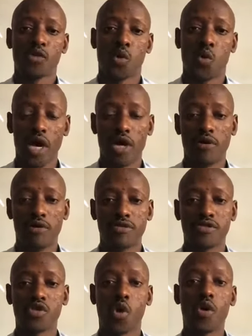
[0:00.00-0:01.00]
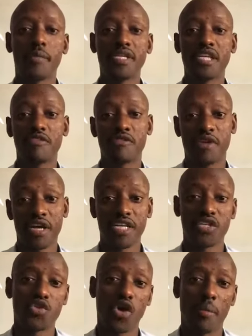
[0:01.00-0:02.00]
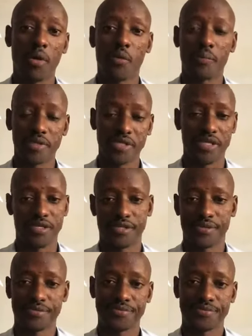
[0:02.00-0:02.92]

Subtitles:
Well, so we meet every Friday to talk about business.